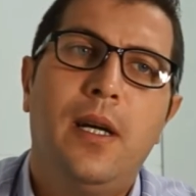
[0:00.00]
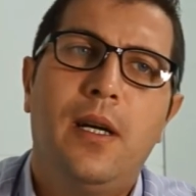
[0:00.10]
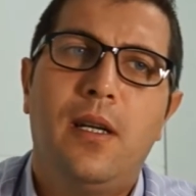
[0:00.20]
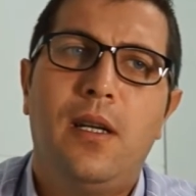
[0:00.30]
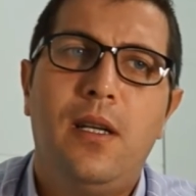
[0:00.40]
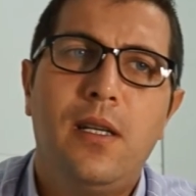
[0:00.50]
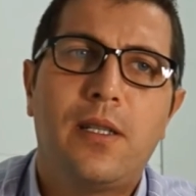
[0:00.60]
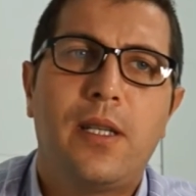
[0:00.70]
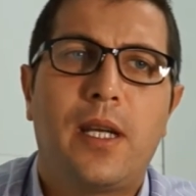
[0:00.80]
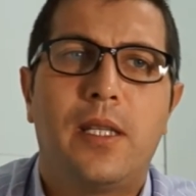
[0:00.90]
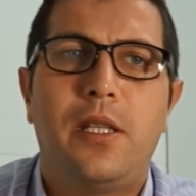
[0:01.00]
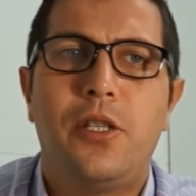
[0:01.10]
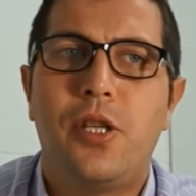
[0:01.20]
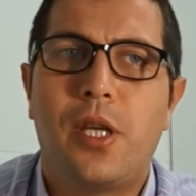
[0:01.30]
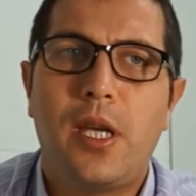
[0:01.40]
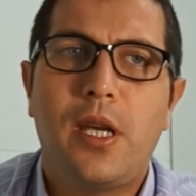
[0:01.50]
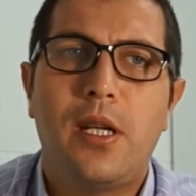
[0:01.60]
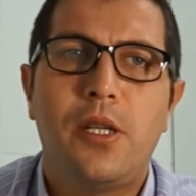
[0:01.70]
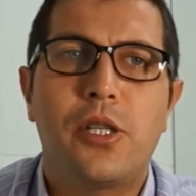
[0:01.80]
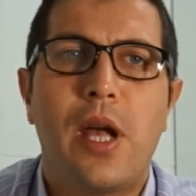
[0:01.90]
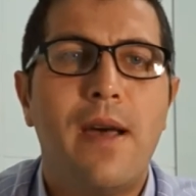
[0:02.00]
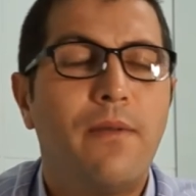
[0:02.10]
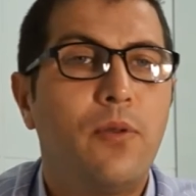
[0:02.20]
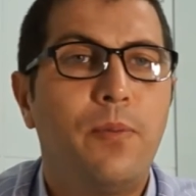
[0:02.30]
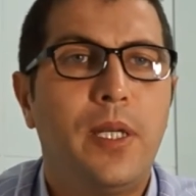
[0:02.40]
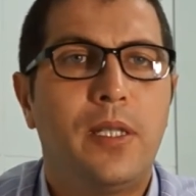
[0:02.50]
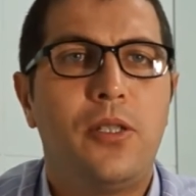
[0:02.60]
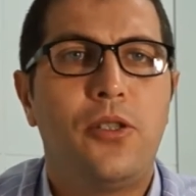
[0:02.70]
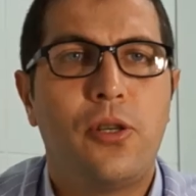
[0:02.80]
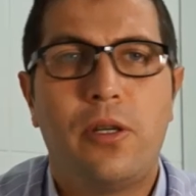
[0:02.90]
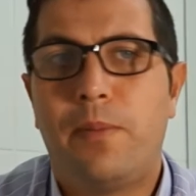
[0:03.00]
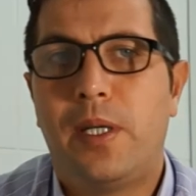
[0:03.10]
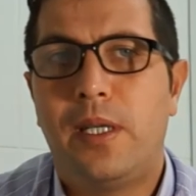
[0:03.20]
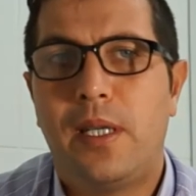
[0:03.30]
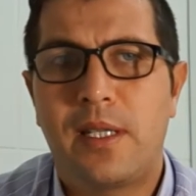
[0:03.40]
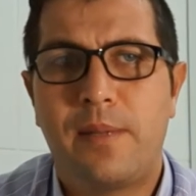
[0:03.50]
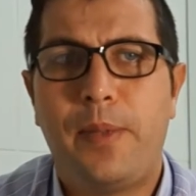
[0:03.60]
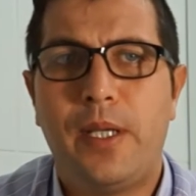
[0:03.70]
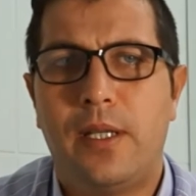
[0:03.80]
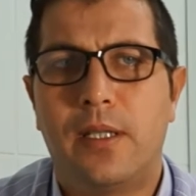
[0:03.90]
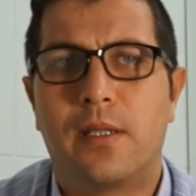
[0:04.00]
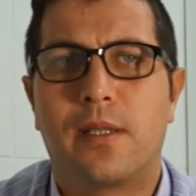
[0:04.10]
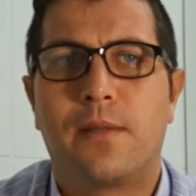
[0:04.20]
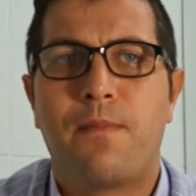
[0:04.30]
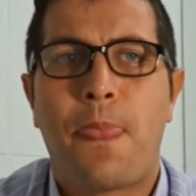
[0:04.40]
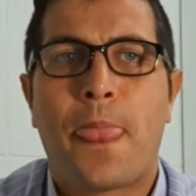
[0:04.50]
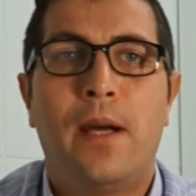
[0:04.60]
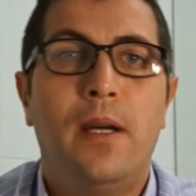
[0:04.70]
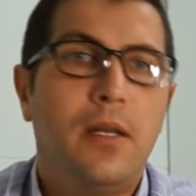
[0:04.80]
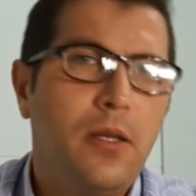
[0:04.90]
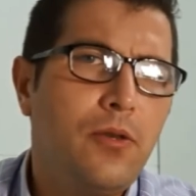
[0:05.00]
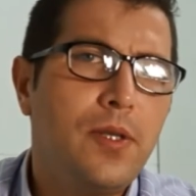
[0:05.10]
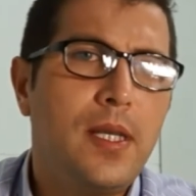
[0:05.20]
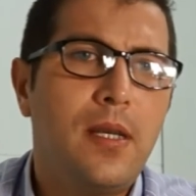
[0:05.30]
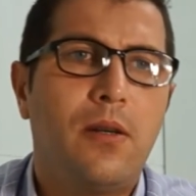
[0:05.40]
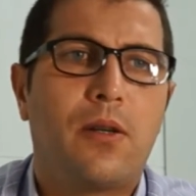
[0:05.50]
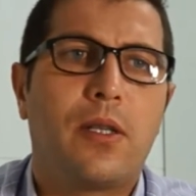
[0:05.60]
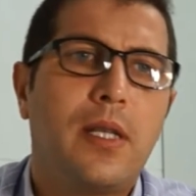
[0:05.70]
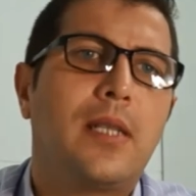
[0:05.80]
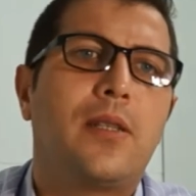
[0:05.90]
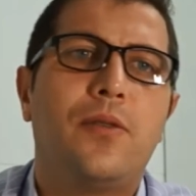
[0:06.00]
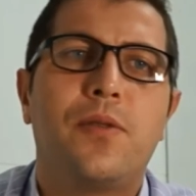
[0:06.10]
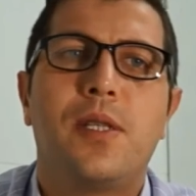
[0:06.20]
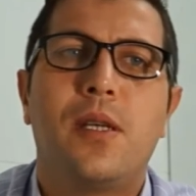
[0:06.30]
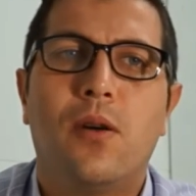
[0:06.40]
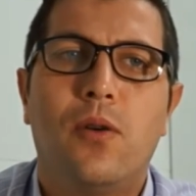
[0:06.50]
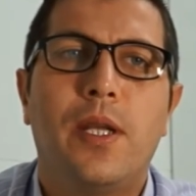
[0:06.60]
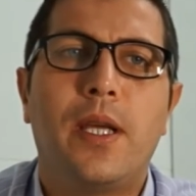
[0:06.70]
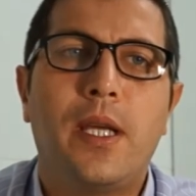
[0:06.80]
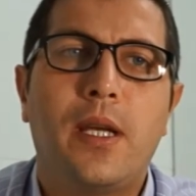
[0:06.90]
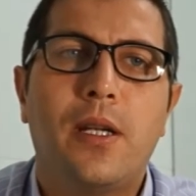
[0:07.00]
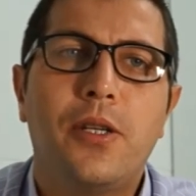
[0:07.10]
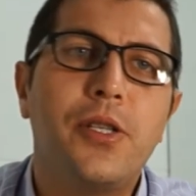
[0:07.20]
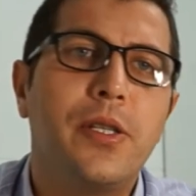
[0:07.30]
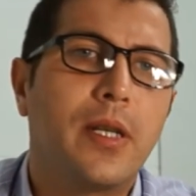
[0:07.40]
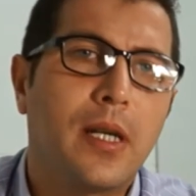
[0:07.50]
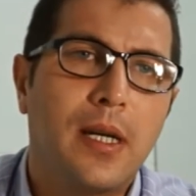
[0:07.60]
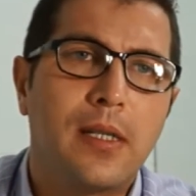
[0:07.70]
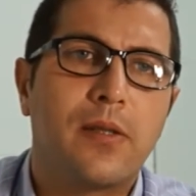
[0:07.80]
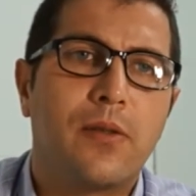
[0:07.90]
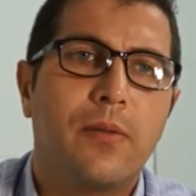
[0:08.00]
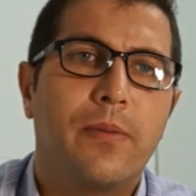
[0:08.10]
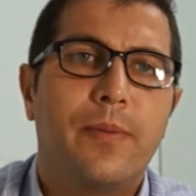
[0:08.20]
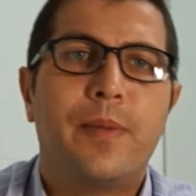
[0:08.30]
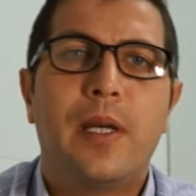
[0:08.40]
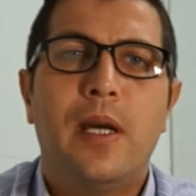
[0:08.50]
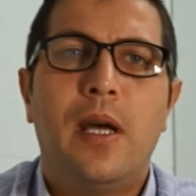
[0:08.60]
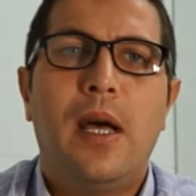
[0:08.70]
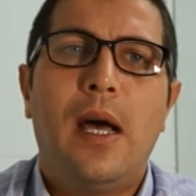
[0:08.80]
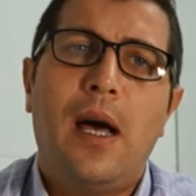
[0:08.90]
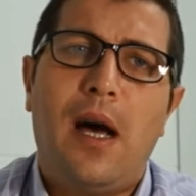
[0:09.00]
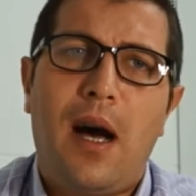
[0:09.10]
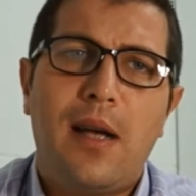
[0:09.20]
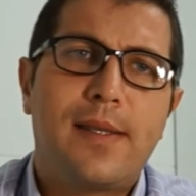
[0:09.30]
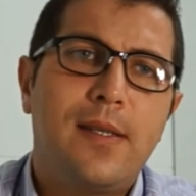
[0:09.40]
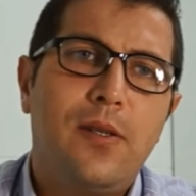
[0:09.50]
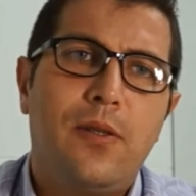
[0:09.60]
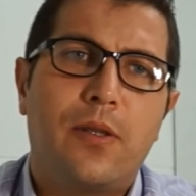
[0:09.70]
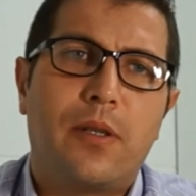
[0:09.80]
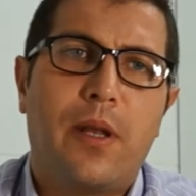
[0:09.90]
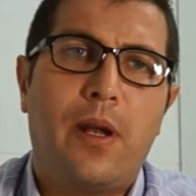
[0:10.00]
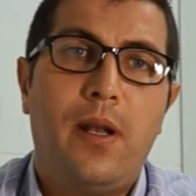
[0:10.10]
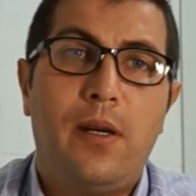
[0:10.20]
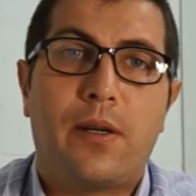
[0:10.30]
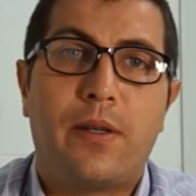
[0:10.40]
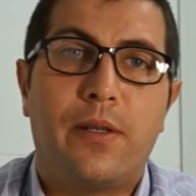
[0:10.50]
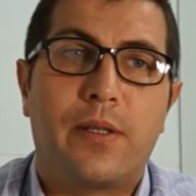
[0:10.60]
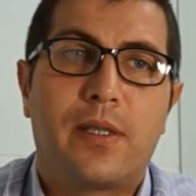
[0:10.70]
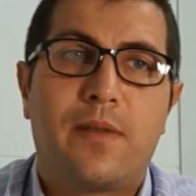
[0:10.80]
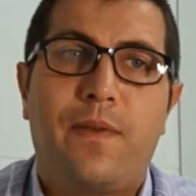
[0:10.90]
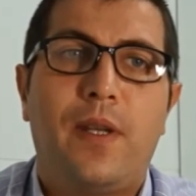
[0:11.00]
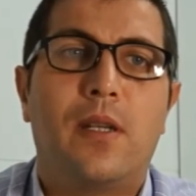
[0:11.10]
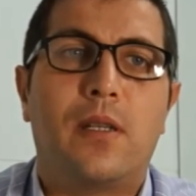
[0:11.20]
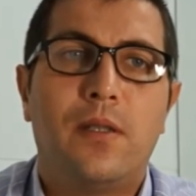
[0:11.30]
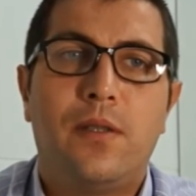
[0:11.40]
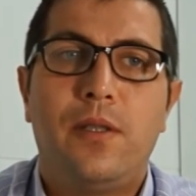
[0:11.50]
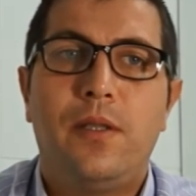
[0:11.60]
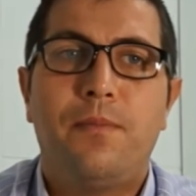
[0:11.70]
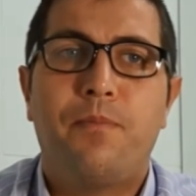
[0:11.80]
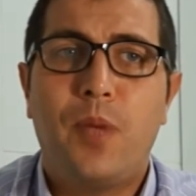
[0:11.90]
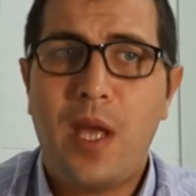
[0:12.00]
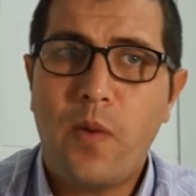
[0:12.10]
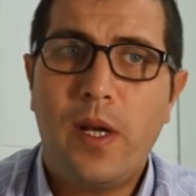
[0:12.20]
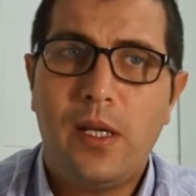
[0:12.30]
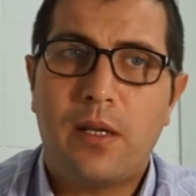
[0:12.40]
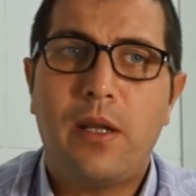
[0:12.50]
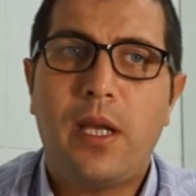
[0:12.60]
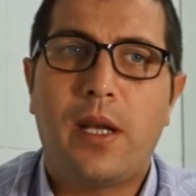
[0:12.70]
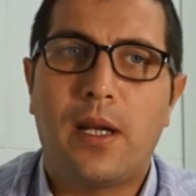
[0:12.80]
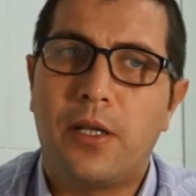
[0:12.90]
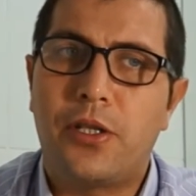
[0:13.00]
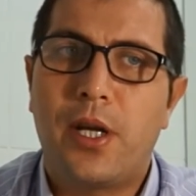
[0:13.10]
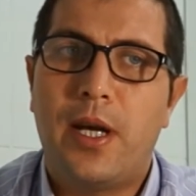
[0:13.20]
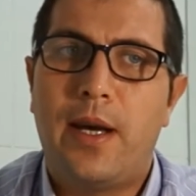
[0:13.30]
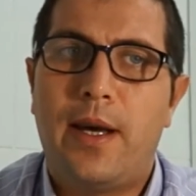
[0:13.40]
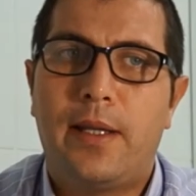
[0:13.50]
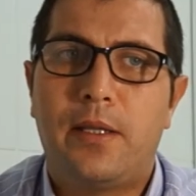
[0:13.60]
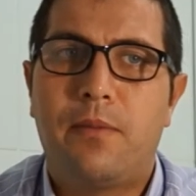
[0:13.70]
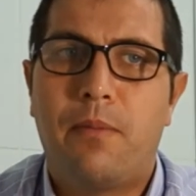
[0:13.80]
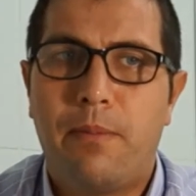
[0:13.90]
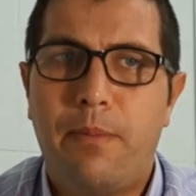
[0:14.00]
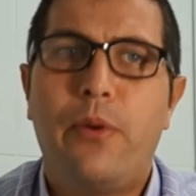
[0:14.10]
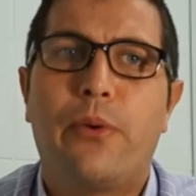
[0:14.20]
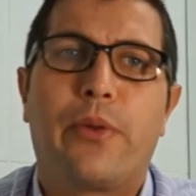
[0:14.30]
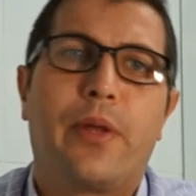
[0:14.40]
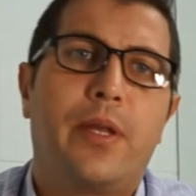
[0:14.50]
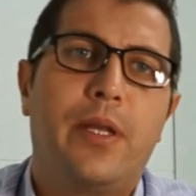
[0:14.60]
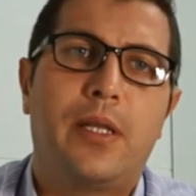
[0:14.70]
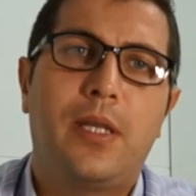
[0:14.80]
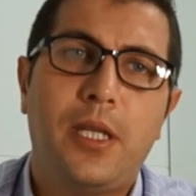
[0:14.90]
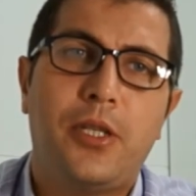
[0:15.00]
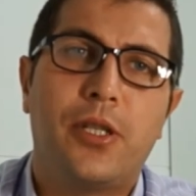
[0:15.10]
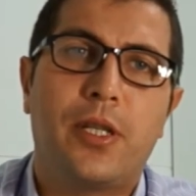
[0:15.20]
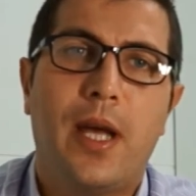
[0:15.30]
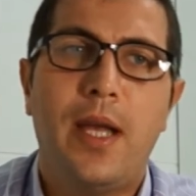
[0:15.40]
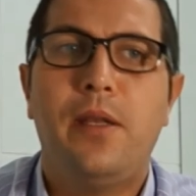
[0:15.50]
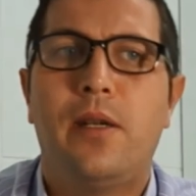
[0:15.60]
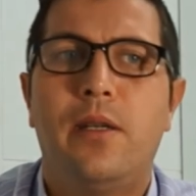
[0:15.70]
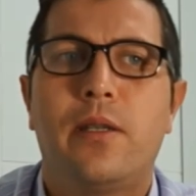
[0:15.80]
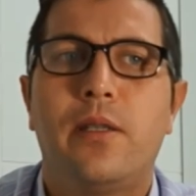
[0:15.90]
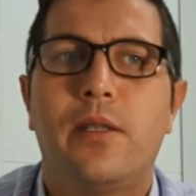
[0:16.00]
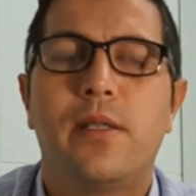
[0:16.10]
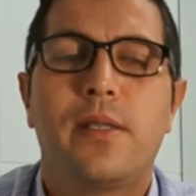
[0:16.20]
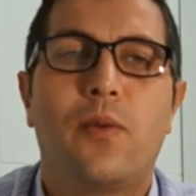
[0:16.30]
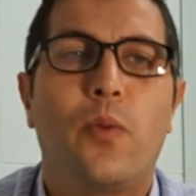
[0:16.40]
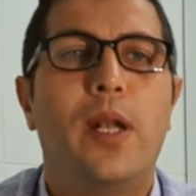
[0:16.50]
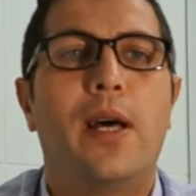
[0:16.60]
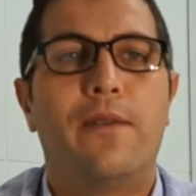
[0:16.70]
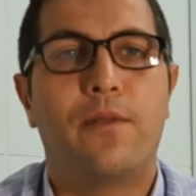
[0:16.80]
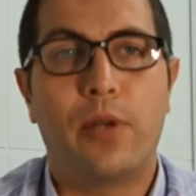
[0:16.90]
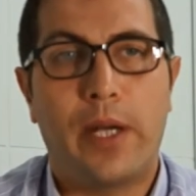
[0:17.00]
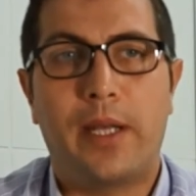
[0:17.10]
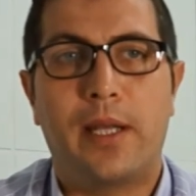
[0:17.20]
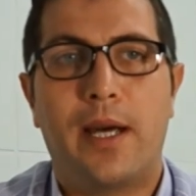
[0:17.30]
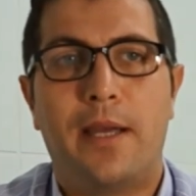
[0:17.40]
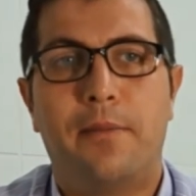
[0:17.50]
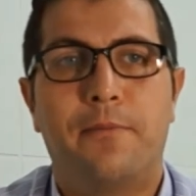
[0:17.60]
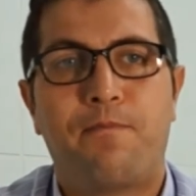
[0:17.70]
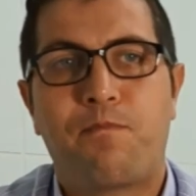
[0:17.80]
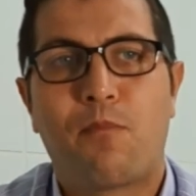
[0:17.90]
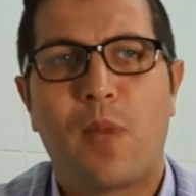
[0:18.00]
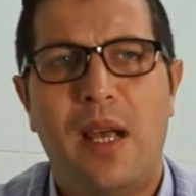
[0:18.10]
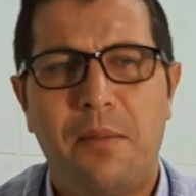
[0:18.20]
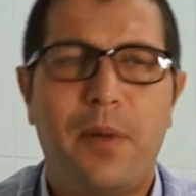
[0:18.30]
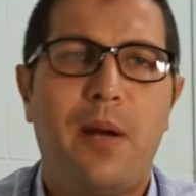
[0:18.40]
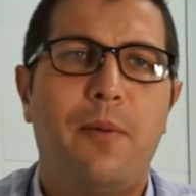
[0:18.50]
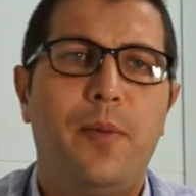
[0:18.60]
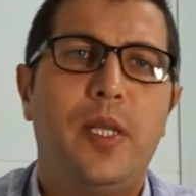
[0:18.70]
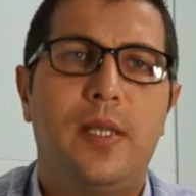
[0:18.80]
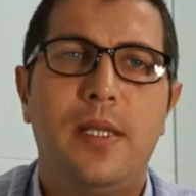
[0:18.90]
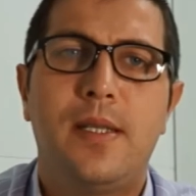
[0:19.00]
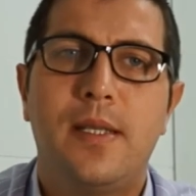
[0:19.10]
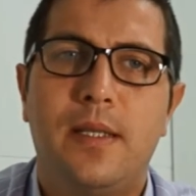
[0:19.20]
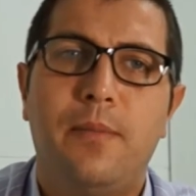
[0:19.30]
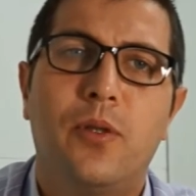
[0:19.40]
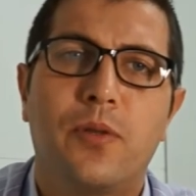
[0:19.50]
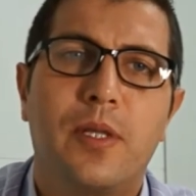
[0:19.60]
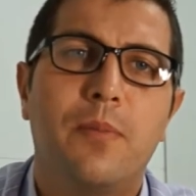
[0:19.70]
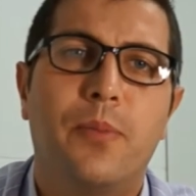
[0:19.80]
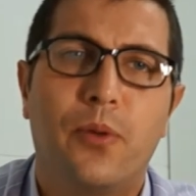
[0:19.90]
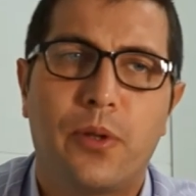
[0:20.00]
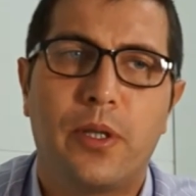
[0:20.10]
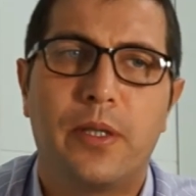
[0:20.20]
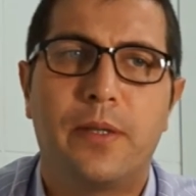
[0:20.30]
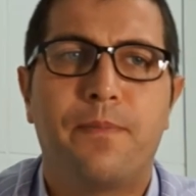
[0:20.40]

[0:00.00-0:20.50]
learning and teaching English have to be an enjoyable experience, using or not using only English in the classroom. As long as the learners feel good, they will learn English, and both the teacher and the learners will have great time. And probably this is the most important.